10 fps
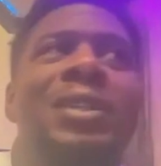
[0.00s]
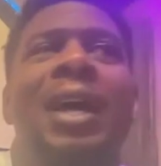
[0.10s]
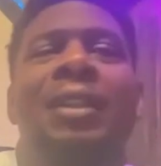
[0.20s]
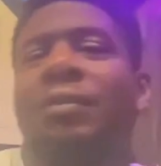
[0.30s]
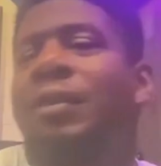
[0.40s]

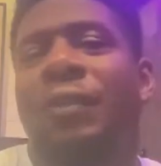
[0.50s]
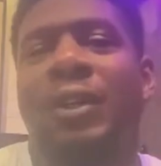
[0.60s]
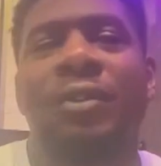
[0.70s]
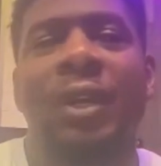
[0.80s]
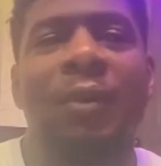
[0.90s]
actively
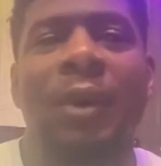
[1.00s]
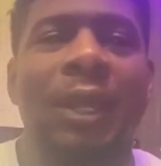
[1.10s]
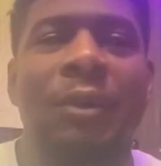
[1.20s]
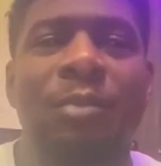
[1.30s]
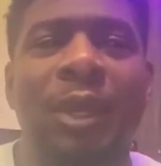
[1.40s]
frustrated while
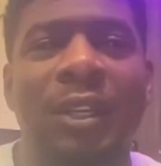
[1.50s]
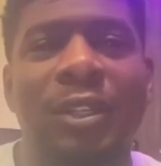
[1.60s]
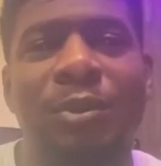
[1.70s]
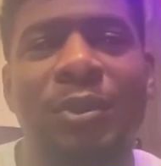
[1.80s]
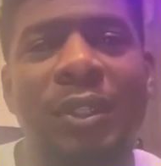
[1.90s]
I was making
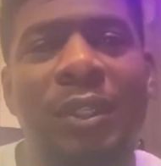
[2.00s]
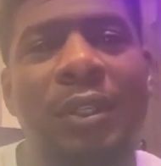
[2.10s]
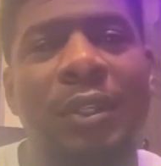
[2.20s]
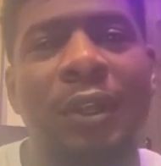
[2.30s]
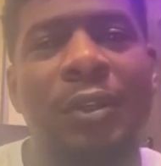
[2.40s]
this music,
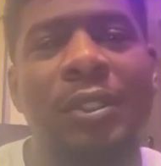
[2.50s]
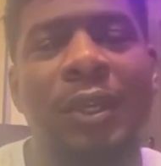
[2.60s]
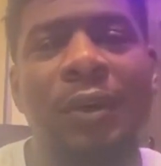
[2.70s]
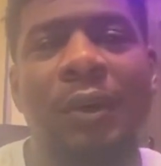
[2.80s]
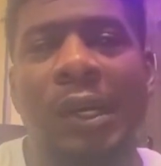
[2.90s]

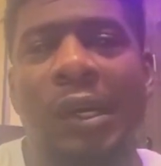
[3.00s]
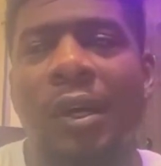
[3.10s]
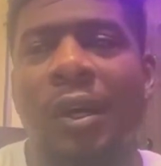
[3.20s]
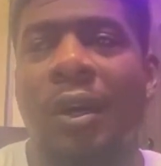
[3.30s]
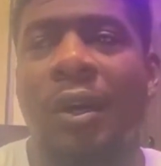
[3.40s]
so
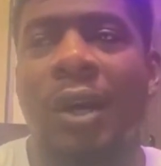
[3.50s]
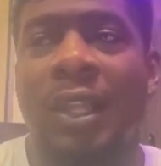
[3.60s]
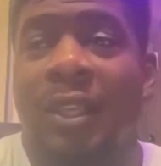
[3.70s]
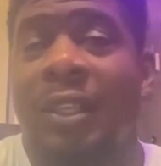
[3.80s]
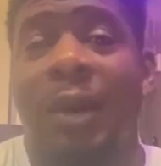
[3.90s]
I
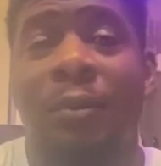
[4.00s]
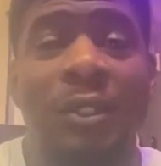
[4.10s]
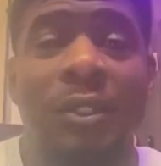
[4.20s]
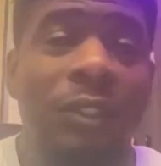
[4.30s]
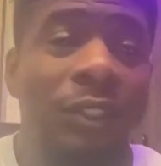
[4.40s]
think that
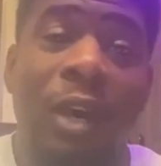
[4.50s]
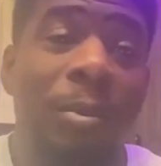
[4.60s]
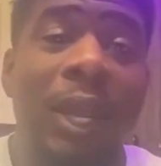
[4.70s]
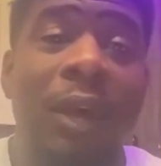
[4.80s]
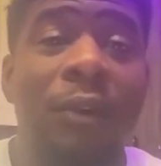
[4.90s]
was just
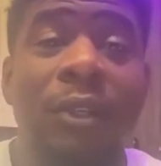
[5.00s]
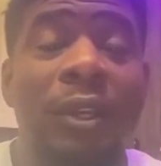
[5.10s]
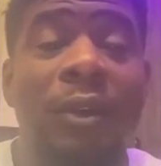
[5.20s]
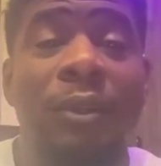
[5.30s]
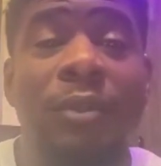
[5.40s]
coming out on its
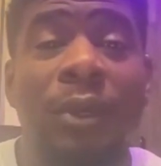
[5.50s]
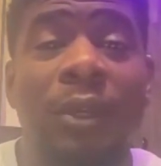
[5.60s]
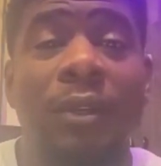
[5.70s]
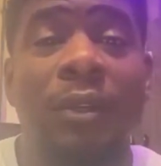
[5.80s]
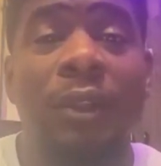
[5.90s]
own as
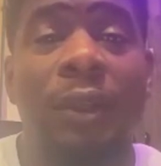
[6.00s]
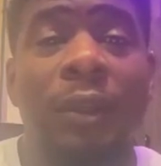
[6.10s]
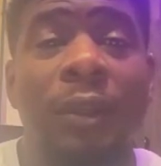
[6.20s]
well. Right?